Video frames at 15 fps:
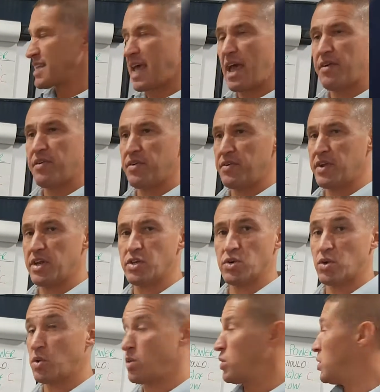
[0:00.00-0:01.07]
area in a
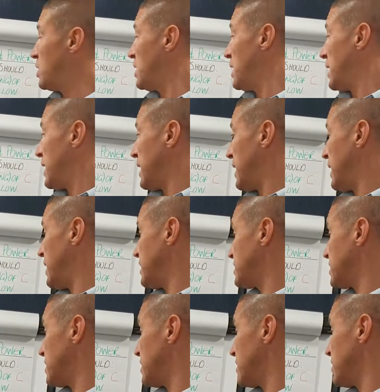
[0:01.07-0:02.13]
door
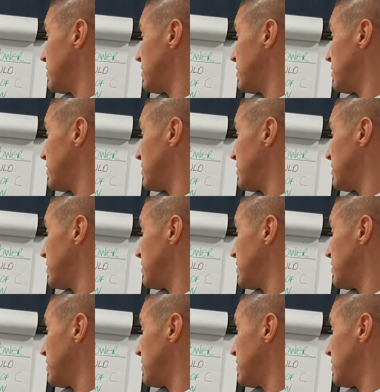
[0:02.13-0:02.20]
is